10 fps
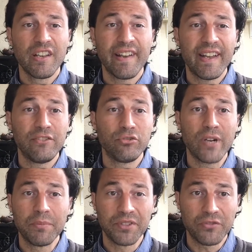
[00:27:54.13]
and your
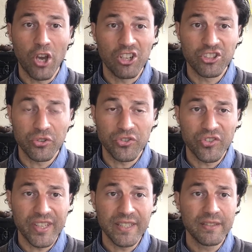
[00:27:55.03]
realms of knowledge on those
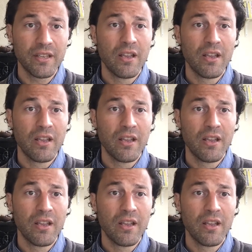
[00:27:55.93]
things,